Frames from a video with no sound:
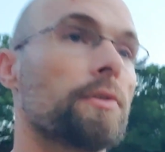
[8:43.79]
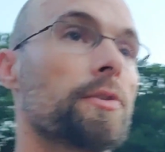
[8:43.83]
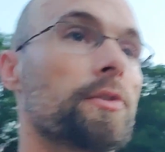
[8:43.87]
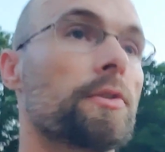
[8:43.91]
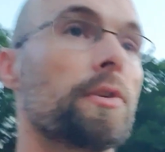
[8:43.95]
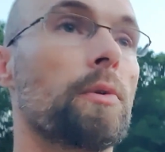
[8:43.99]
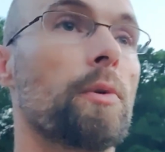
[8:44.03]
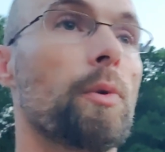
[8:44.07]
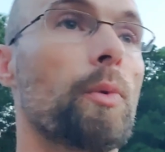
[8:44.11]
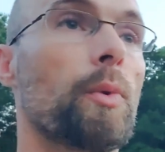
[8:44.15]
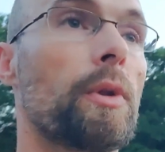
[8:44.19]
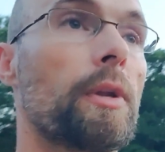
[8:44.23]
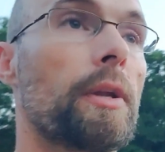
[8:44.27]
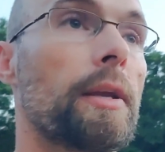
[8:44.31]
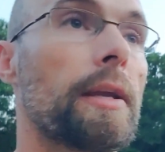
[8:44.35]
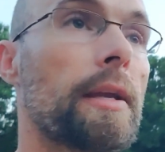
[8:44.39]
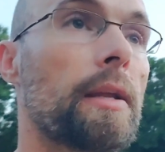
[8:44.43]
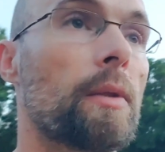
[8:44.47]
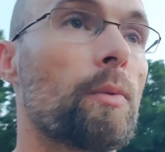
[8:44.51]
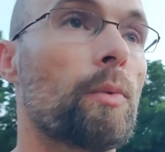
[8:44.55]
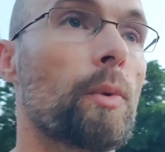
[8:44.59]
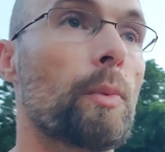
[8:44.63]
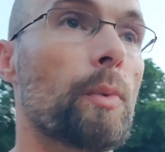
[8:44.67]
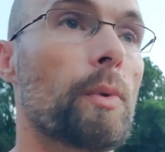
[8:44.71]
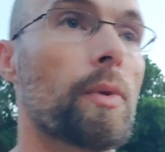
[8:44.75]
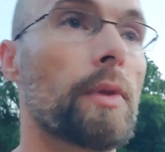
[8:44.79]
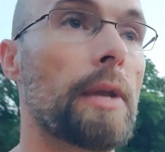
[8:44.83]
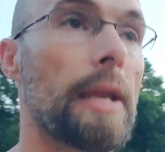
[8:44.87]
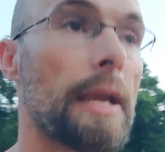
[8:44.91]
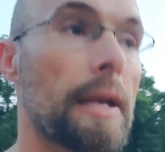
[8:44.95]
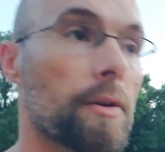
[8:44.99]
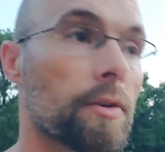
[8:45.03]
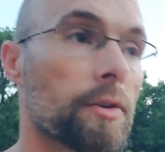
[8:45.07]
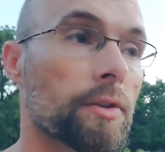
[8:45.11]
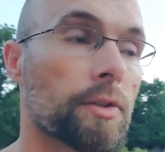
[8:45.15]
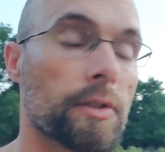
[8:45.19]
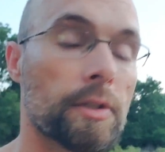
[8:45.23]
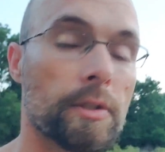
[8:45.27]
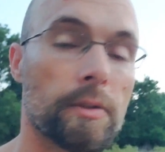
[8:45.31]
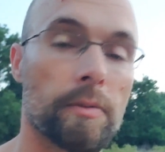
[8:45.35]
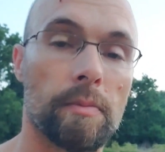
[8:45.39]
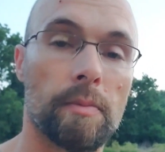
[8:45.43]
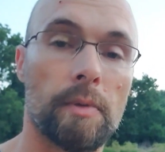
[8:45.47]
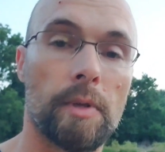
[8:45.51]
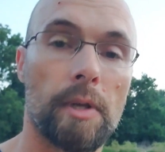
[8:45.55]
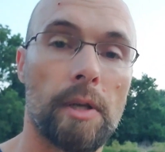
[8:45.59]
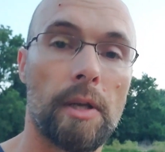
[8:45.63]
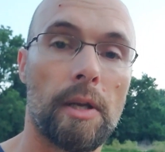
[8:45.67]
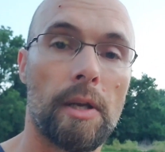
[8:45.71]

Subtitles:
so we went ahead and went with Anderson